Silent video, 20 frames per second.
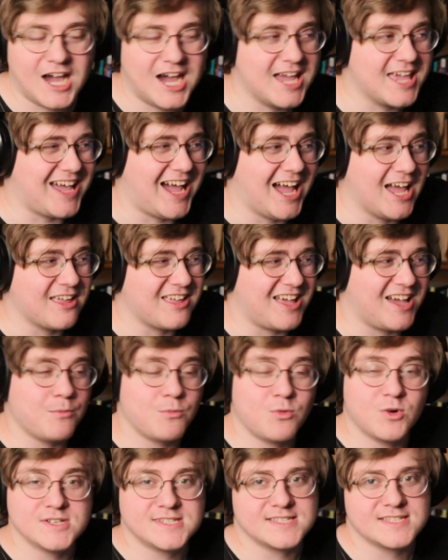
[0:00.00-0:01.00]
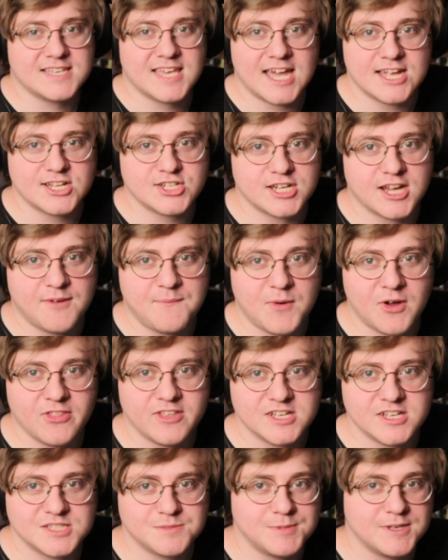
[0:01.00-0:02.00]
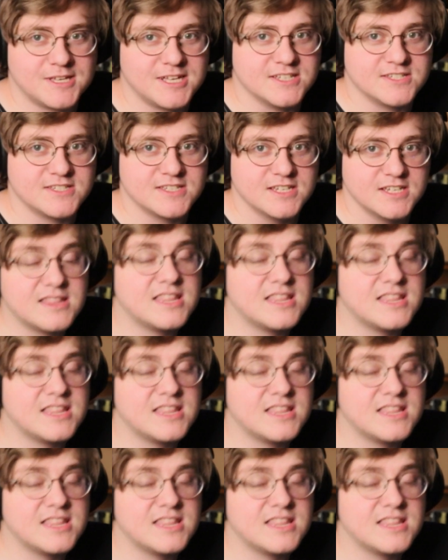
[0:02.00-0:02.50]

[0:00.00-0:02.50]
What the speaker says: I wasn't catching up on this because